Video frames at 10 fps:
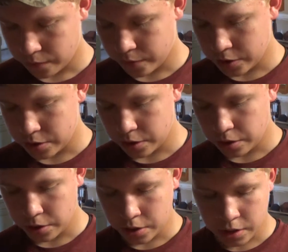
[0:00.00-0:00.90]
first thing
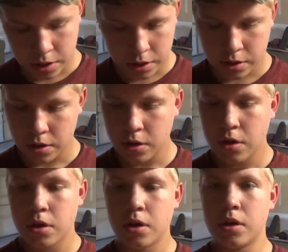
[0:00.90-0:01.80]
you're going to need
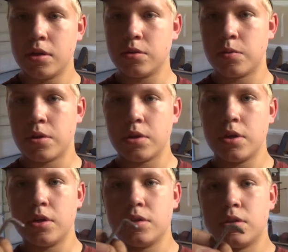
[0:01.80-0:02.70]
is one of
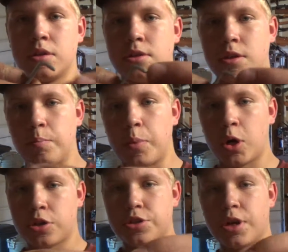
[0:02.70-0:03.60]
these. It's a
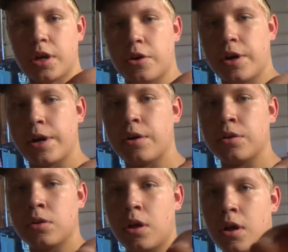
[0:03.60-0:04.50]
Berkshire
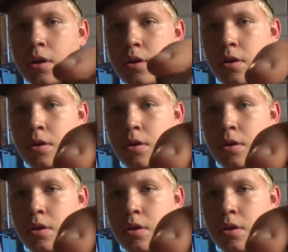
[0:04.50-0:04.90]
L-Lock.